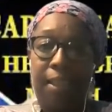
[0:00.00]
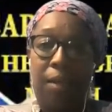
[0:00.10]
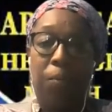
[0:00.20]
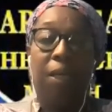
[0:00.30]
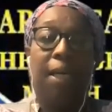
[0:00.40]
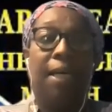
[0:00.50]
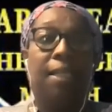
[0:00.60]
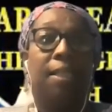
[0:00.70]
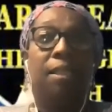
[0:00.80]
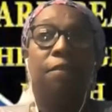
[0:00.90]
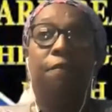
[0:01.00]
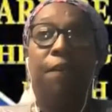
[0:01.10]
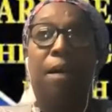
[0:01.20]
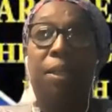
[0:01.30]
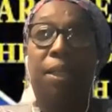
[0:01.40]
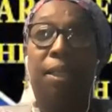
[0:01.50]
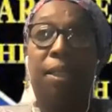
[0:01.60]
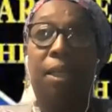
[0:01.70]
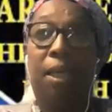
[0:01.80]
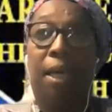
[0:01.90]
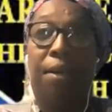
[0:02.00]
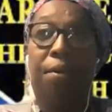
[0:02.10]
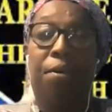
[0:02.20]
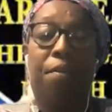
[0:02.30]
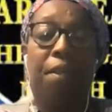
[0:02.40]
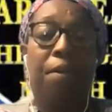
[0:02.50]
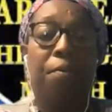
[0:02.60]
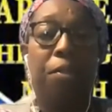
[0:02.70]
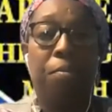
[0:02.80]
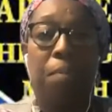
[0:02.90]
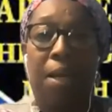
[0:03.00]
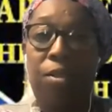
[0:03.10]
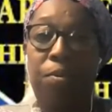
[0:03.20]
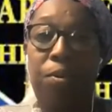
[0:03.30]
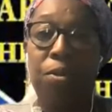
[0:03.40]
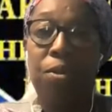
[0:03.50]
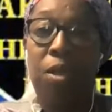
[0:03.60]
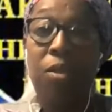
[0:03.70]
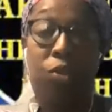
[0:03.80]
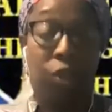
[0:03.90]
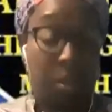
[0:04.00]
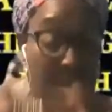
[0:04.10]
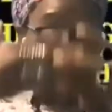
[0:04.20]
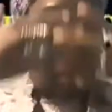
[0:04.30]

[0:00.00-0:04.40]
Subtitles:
And we ask that the family and all that are responsible, just